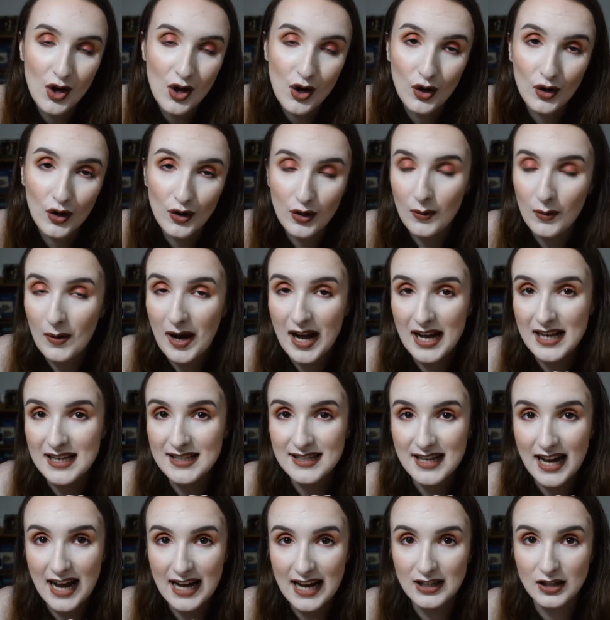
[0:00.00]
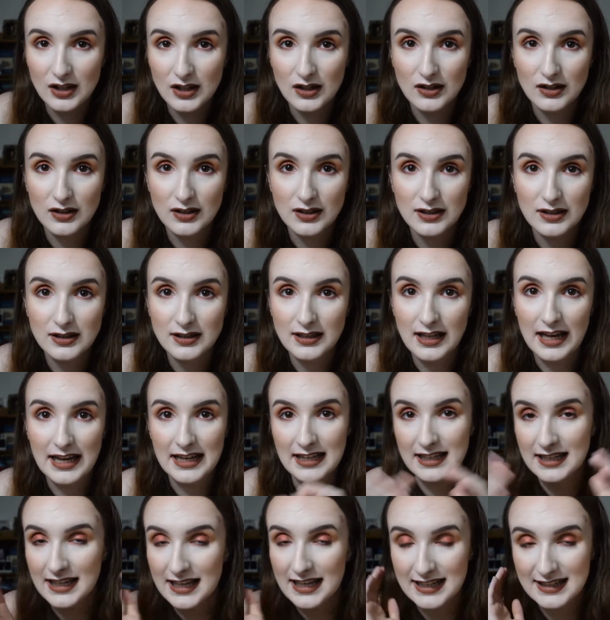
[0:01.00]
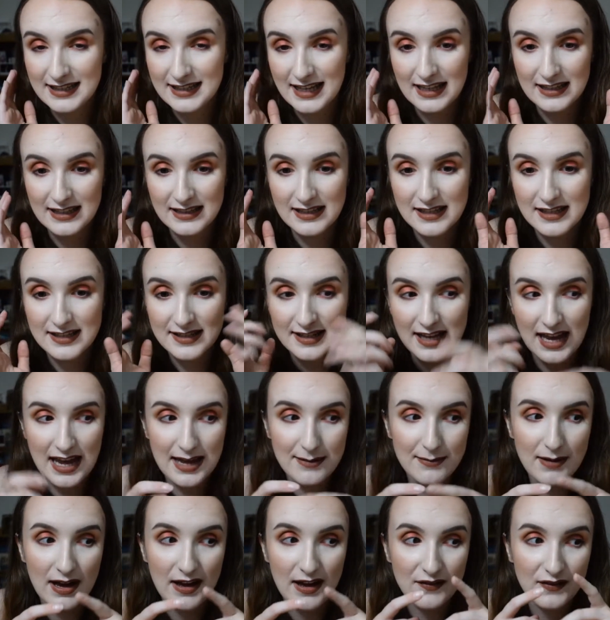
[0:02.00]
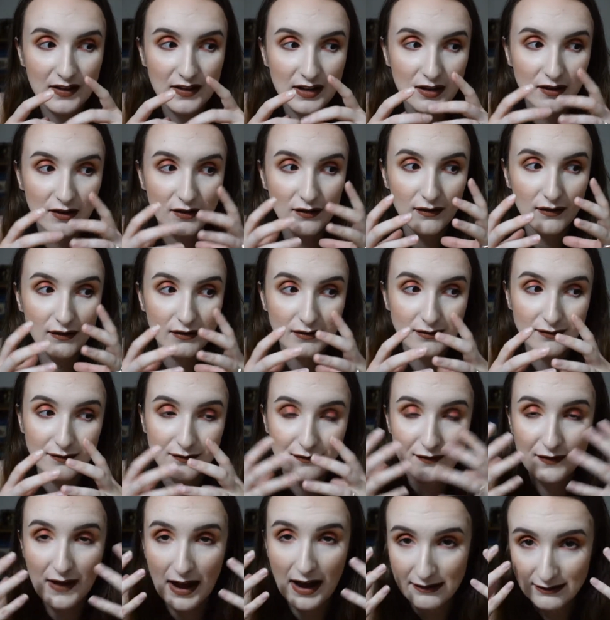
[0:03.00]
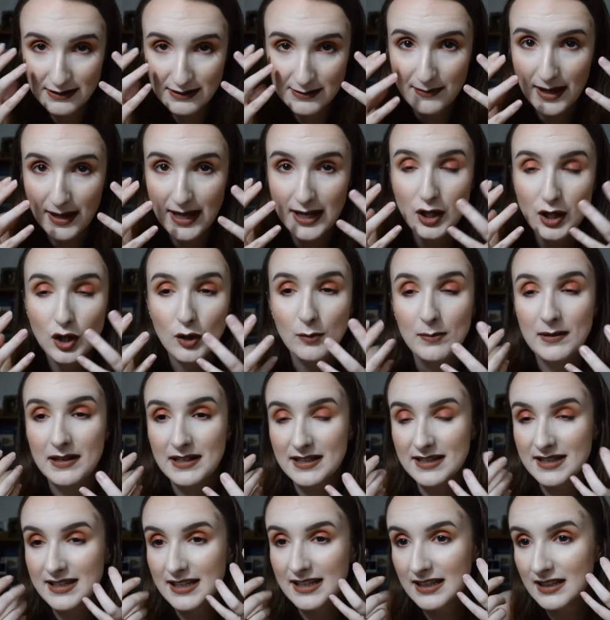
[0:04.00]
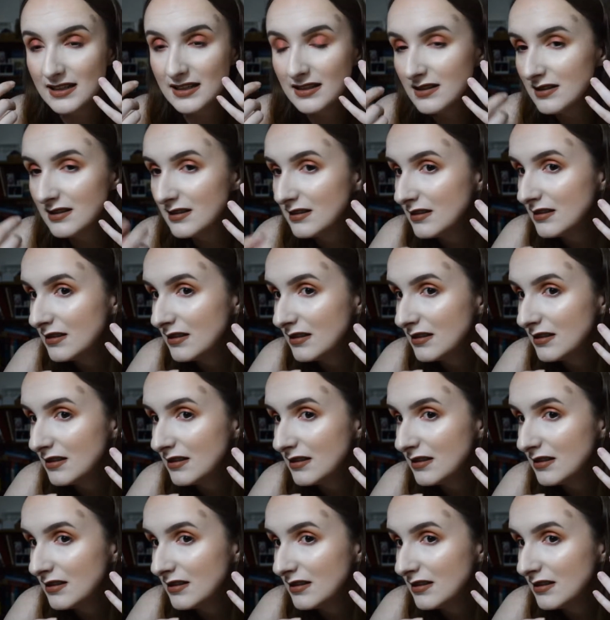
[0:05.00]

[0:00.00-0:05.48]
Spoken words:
Otherwise, I look like exactly the same. I feel very makeupy still,